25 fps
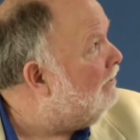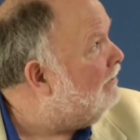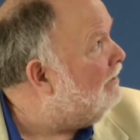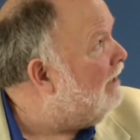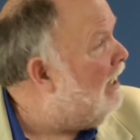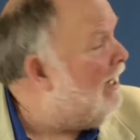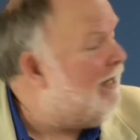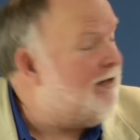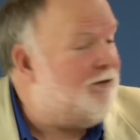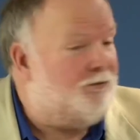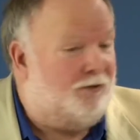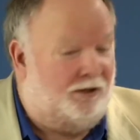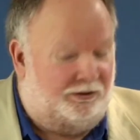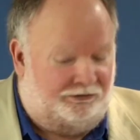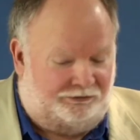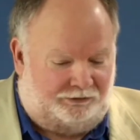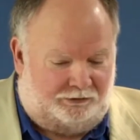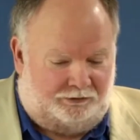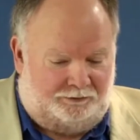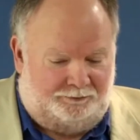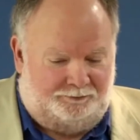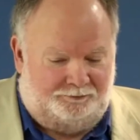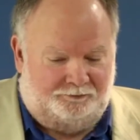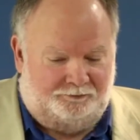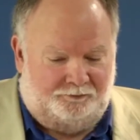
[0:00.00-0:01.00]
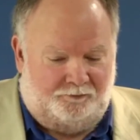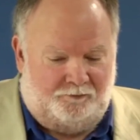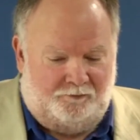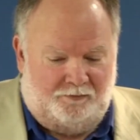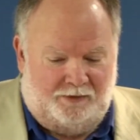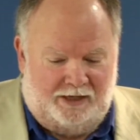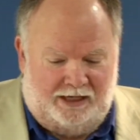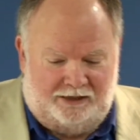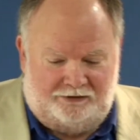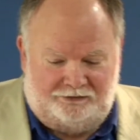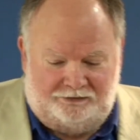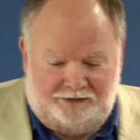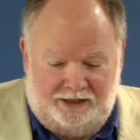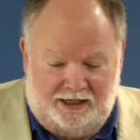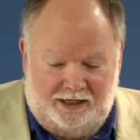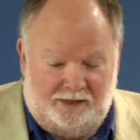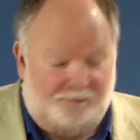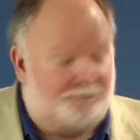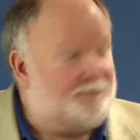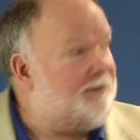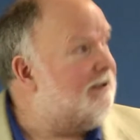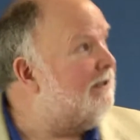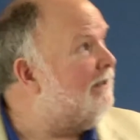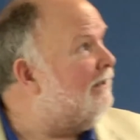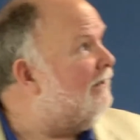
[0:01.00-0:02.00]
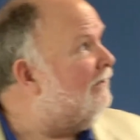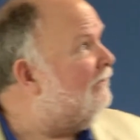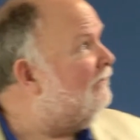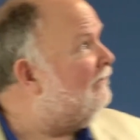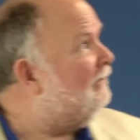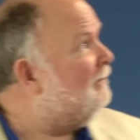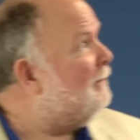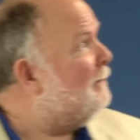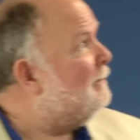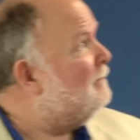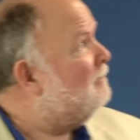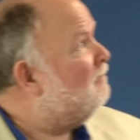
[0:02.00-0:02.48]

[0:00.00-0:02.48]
Diana Russell. Next slide, please.